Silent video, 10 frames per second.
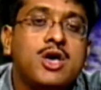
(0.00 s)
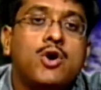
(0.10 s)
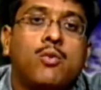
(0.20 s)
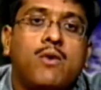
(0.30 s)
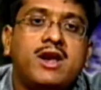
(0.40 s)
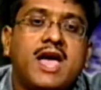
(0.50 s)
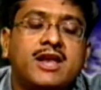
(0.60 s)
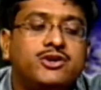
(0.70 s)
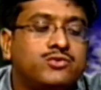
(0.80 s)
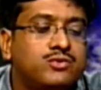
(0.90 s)
1
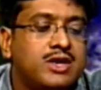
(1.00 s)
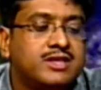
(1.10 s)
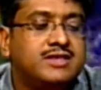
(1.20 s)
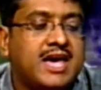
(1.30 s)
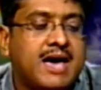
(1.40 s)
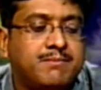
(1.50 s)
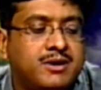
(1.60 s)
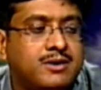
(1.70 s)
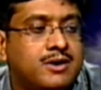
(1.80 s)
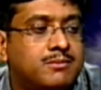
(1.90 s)
and 2, they have been
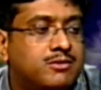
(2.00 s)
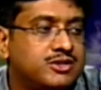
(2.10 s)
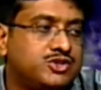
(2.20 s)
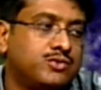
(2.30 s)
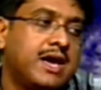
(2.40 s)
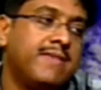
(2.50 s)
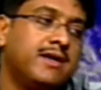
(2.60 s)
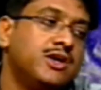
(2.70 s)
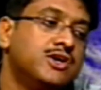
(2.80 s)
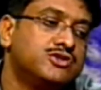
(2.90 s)
merged together.
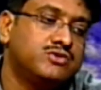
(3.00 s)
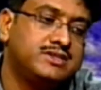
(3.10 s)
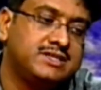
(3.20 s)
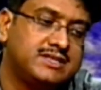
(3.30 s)
So this is the